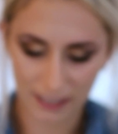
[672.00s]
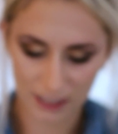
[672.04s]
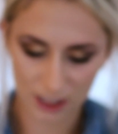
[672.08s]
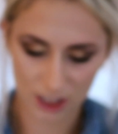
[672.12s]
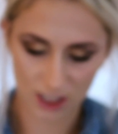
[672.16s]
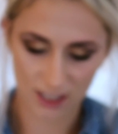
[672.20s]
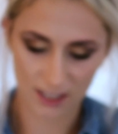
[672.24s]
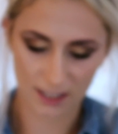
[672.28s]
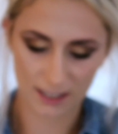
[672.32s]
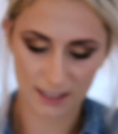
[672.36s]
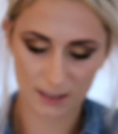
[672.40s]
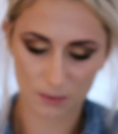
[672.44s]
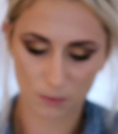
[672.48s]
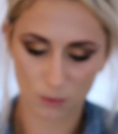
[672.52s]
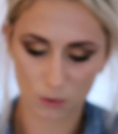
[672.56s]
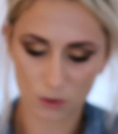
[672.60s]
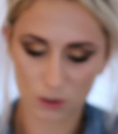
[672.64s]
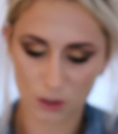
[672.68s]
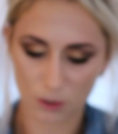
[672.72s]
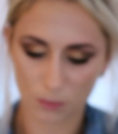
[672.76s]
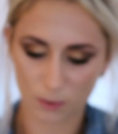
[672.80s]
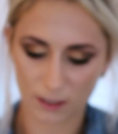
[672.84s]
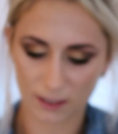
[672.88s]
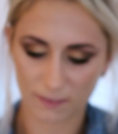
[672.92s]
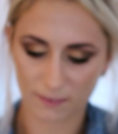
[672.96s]
blush. It is
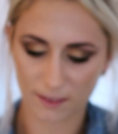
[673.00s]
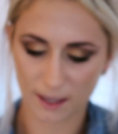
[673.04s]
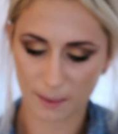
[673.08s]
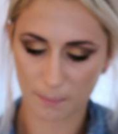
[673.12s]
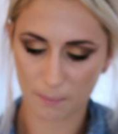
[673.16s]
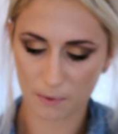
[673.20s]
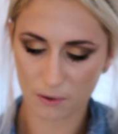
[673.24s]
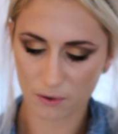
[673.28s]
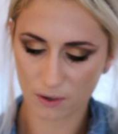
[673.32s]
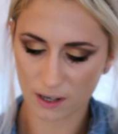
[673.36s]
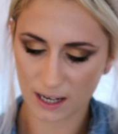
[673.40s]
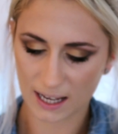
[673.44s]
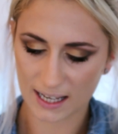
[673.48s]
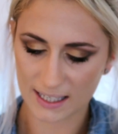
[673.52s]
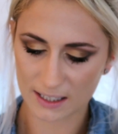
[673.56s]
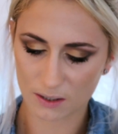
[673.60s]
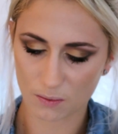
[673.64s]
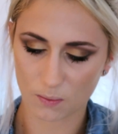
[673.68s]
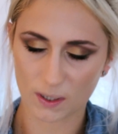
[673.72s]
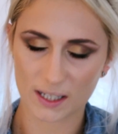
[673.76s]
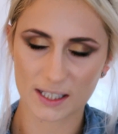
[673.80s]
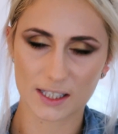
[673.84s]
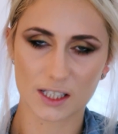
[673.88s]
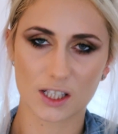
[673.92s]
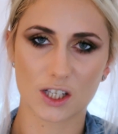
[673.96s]
also one of their
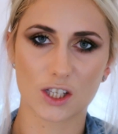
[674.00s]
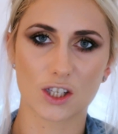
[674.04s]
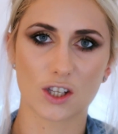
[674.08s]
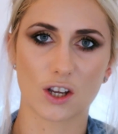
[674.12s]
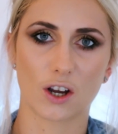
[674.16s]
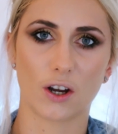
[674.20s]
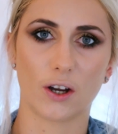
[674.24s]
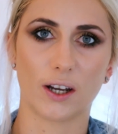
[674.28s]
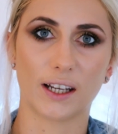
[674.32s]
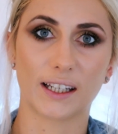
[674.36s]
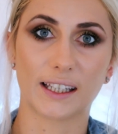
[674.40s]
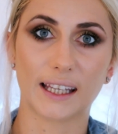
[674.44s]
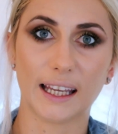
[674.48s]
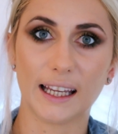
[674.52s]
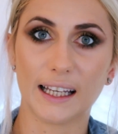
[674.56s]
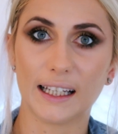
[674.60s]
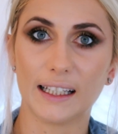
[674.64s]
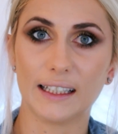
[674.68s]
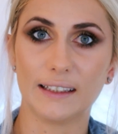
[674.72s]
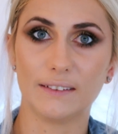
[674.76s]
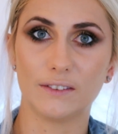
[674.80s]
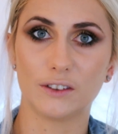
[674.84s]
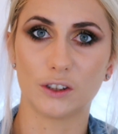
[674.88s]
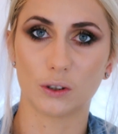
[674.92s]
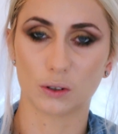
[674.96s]
mineralized ones, so
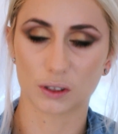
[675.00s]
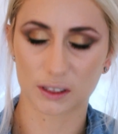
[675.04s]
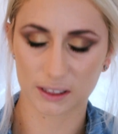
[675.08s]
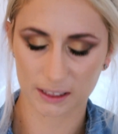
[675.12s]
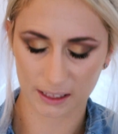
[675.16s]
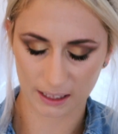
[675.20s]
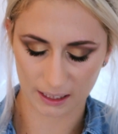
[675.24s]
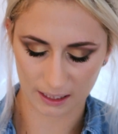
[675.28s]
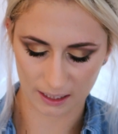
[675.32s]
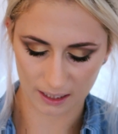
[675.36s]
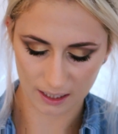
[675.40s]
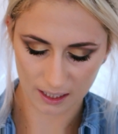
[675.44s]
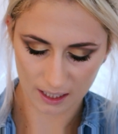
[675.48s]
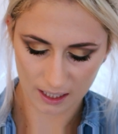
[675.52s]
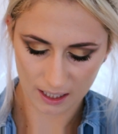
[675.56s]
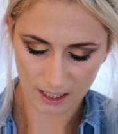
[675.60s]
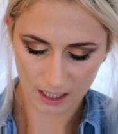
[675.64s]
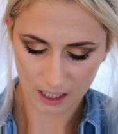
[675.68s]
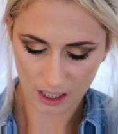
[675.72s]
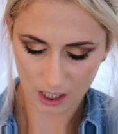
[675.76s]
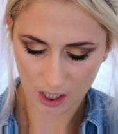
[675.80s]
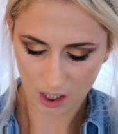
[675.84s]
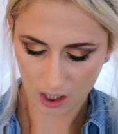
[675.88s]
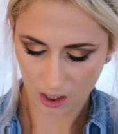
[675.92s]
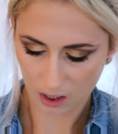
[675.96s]
again leaves your skin
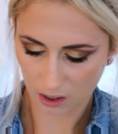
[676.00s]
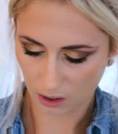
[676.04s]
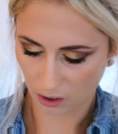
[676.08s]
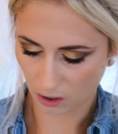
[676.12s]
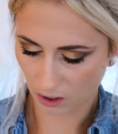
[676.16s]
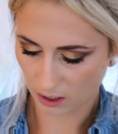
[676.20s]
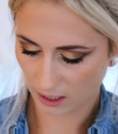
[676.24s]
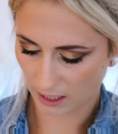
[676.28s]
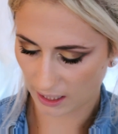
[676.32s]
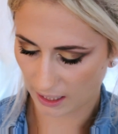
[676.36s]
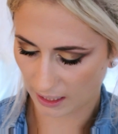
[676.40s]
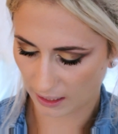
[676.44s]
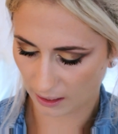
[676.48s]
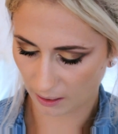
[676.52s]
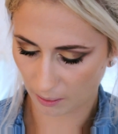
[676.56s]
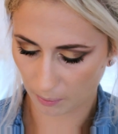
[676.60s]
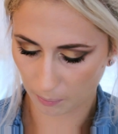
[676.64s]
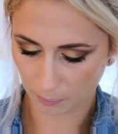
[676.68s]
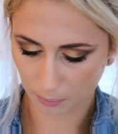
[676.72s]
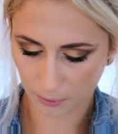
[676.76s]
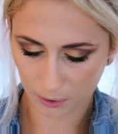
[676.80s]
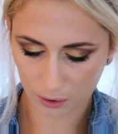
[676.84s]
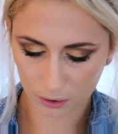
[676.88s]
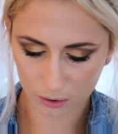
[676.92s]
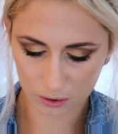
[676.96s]

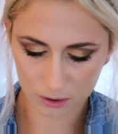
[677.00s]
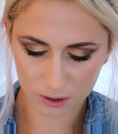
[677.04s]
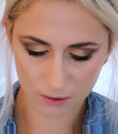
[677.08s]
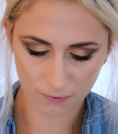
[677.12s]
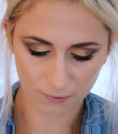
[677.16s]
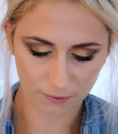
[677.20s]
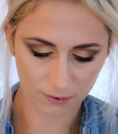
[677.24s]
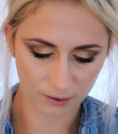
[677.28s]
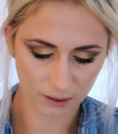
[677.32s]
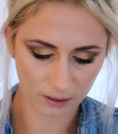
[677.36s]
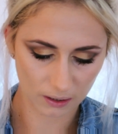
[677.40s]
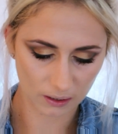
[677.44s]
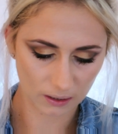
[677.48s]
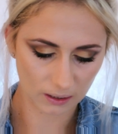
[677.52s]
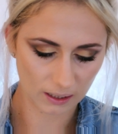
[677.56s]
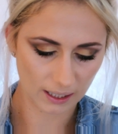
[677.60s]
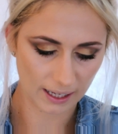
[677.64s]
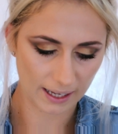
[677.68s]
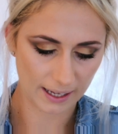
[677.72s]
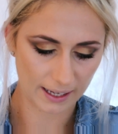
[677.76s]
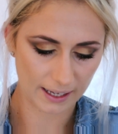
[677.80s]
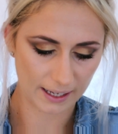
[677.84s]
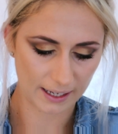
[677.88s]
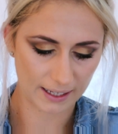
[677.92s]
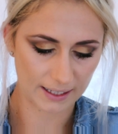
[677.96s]
looking beautiful
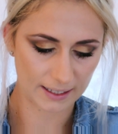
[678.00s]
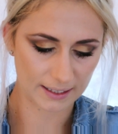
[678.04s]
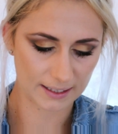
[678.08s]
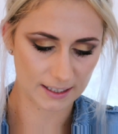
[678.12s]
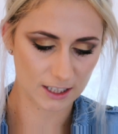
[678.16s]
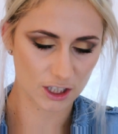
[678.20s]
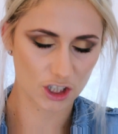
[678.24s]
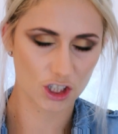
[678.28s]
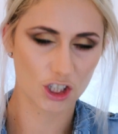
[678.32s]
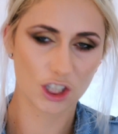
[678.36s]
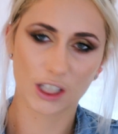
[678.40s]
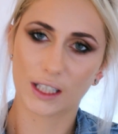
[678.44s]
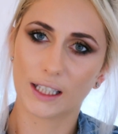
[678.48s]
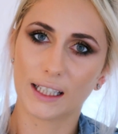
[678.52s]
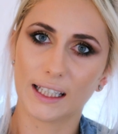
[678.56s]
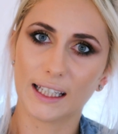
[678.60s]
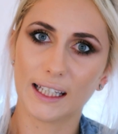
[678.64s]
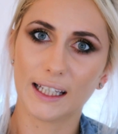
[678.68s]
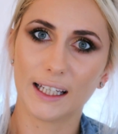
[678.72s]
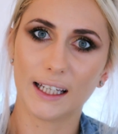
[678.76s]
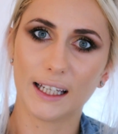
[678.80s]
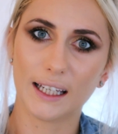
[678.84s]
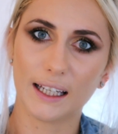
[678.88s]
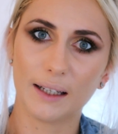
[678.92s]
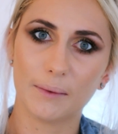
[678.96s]
and
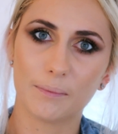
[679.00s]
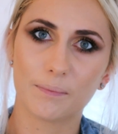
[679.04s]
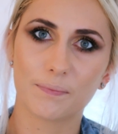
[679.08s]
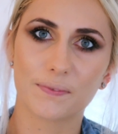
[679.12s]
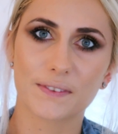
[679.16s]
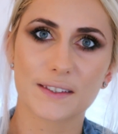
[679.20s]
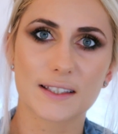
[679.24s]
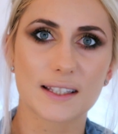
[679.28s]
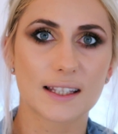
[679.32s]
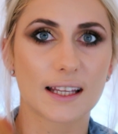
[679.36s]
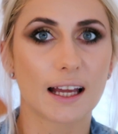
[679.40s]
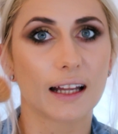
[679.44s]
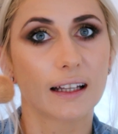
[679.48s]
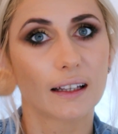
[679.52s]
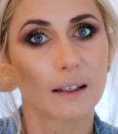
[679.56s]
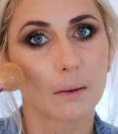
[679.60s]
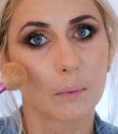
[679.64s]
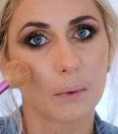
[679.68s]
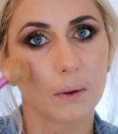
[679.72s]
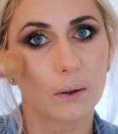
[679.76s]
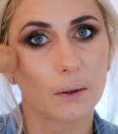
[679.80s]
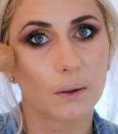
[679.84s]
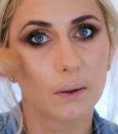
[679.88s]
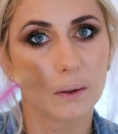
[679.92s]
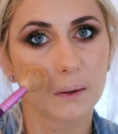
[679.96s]
sheeny. Is that the
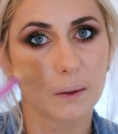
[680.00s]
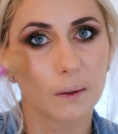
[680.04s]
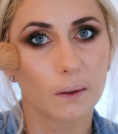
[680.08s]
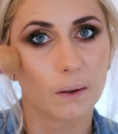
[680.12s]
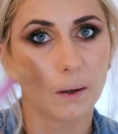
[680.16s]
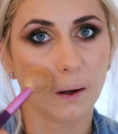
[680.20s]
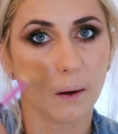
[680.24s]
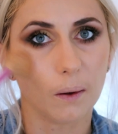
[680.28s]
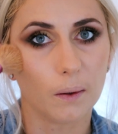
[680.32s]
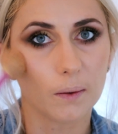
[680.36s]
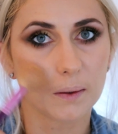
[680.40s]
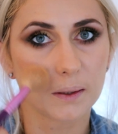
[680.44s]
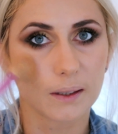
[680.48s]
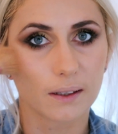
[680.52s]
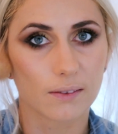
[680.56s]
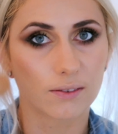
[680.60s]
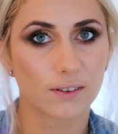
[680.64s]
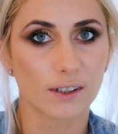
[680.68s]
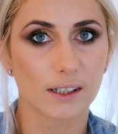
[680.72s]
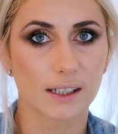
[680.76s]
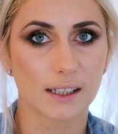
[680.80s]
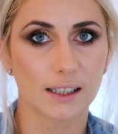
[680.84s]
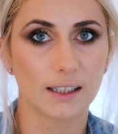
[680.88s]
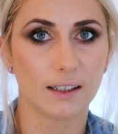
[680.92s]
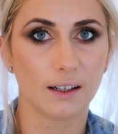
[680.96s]
word? No,
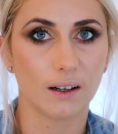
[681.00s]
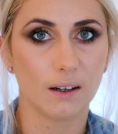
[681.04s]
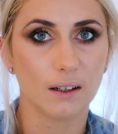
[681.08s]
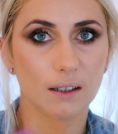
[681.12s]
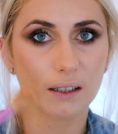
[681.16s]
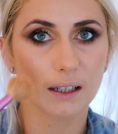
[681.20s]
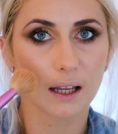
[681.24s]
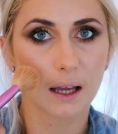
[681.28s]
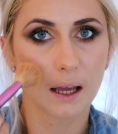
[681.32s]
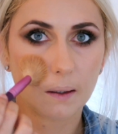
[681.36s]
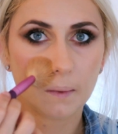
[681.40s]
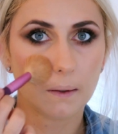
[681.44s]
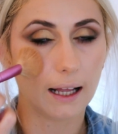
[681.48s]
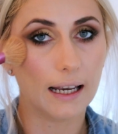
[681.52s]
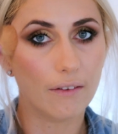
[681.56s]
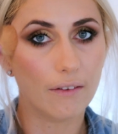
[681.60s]
definitely not.